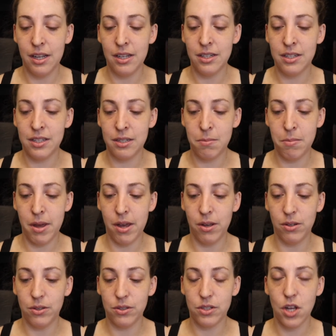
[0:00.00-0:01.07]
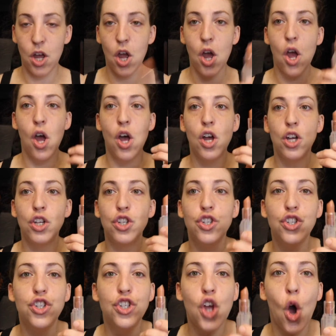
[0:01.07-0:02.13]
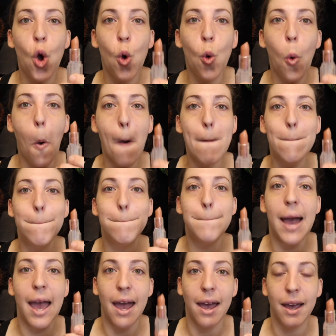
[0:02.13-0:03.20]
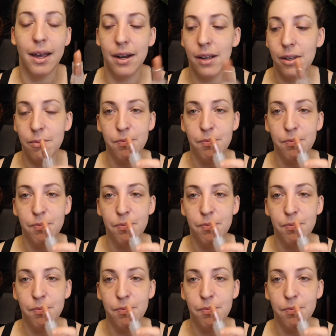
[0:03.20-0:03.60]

smells so bad.